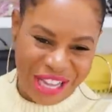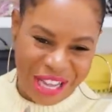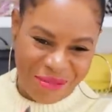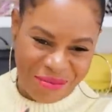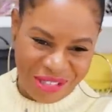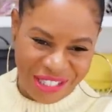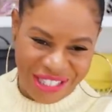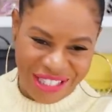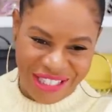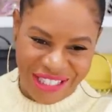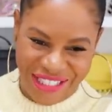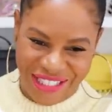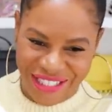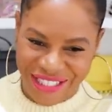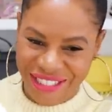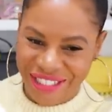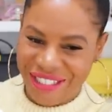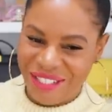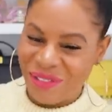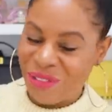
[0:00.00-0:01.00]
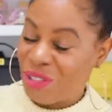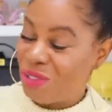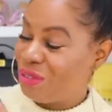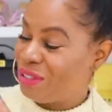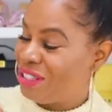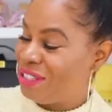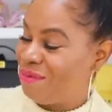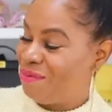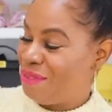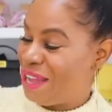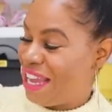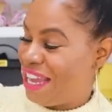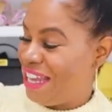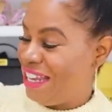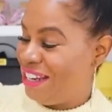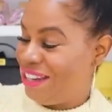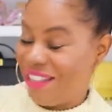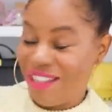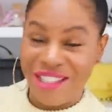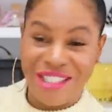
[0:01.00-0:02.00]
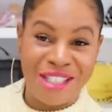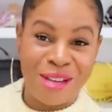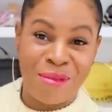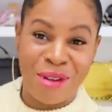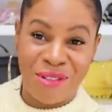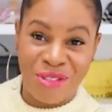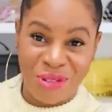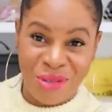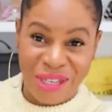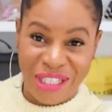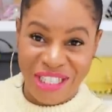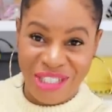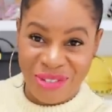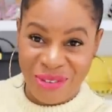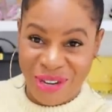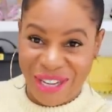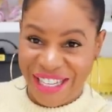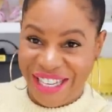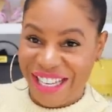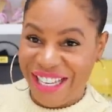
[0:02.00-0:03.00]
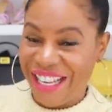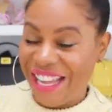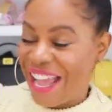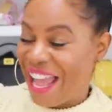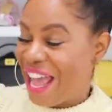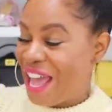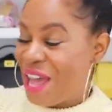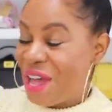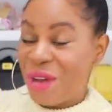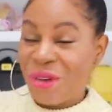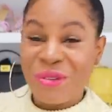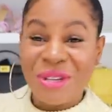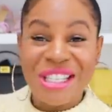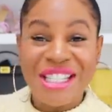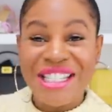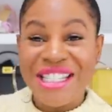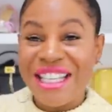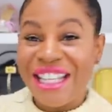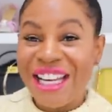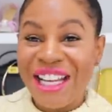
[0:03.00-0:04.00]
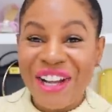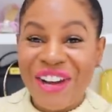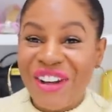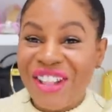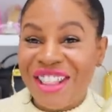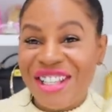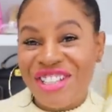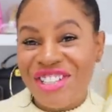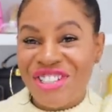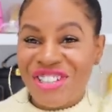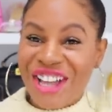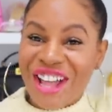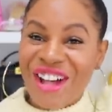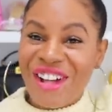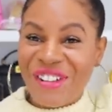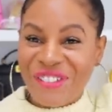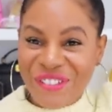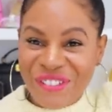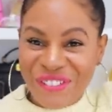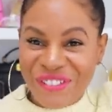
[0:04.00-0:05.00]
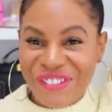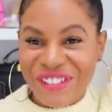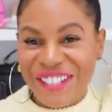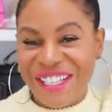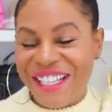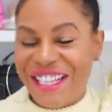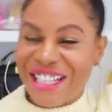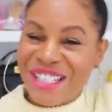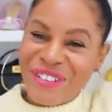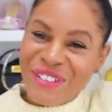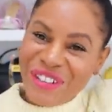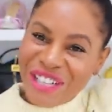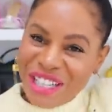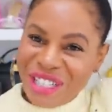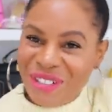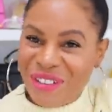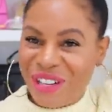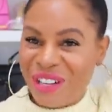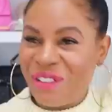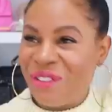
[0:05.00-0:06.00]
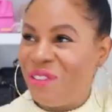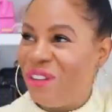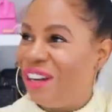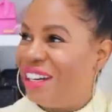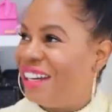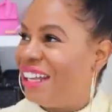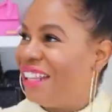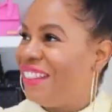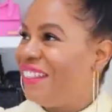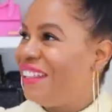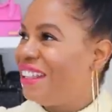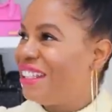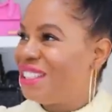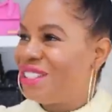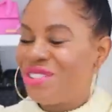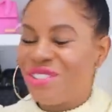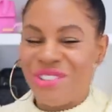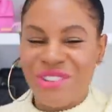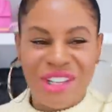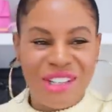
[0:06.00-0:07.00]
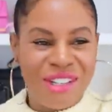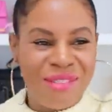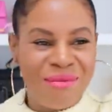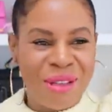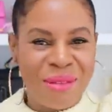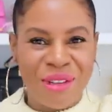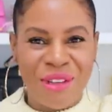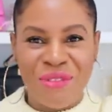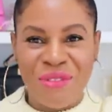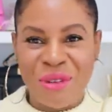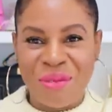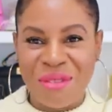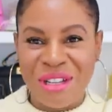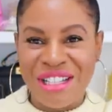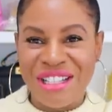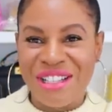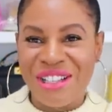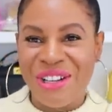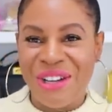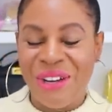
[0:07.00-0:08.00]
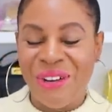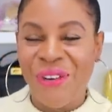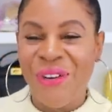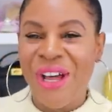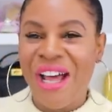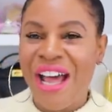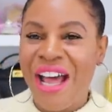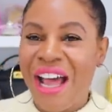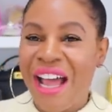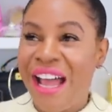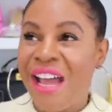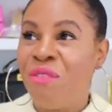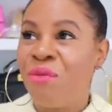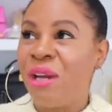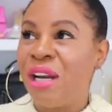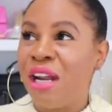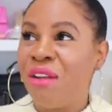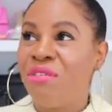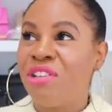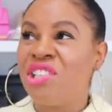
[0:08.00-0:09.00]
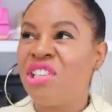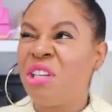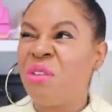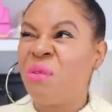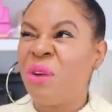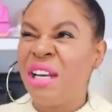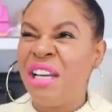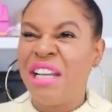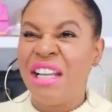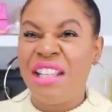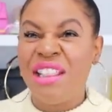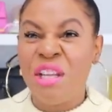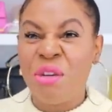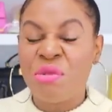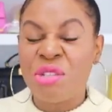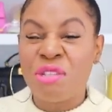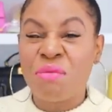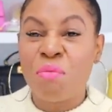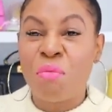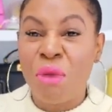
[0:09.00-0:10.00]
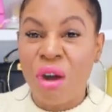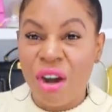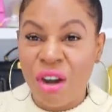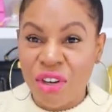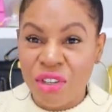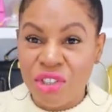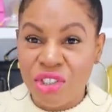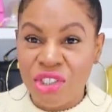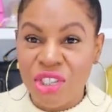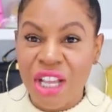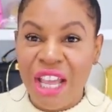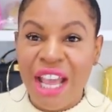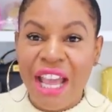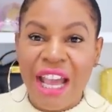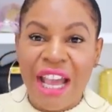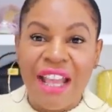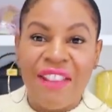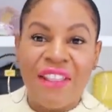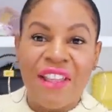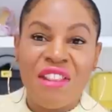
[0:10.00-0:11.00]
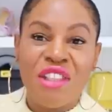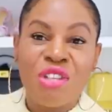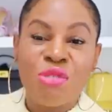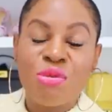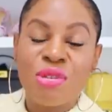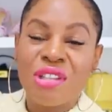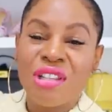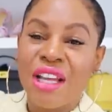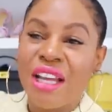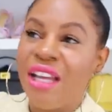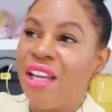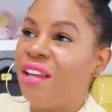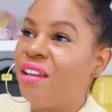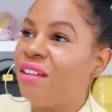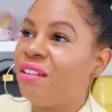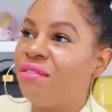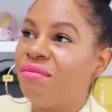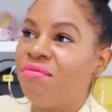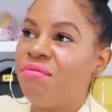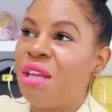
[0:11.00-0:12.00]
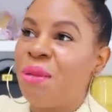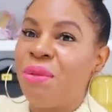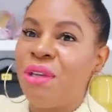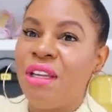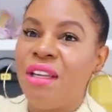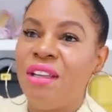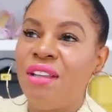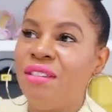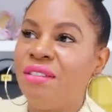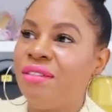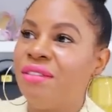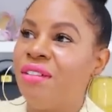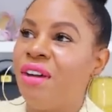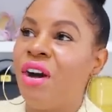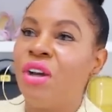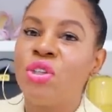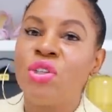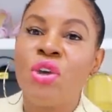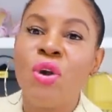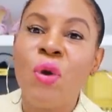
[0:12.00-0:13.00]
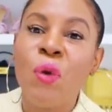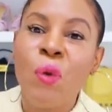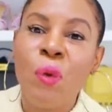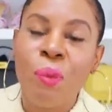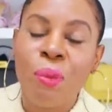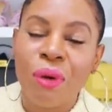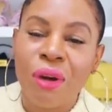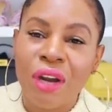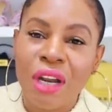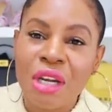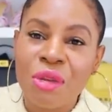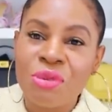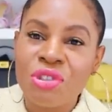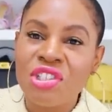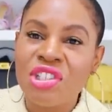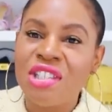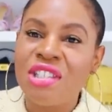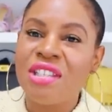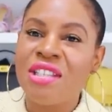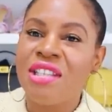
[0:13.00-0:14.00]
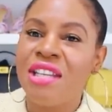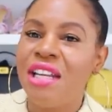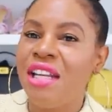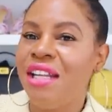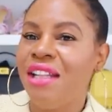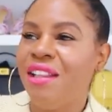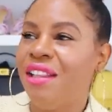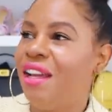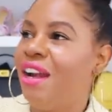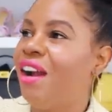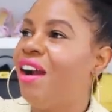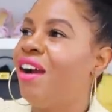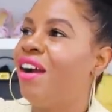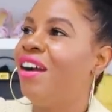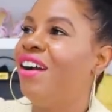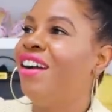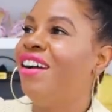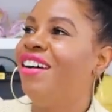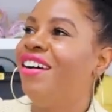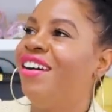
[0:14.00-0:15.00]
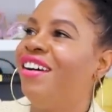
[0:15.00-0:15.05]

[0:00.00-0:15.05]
Capucine, which was made in the summer of twenty twenty, was sitting on the shelf. twenty twenty-one, I think this was what, maybe a few months ago. And when I originally went in, I think it was March. And then this was like maybe October, and it was just sitting there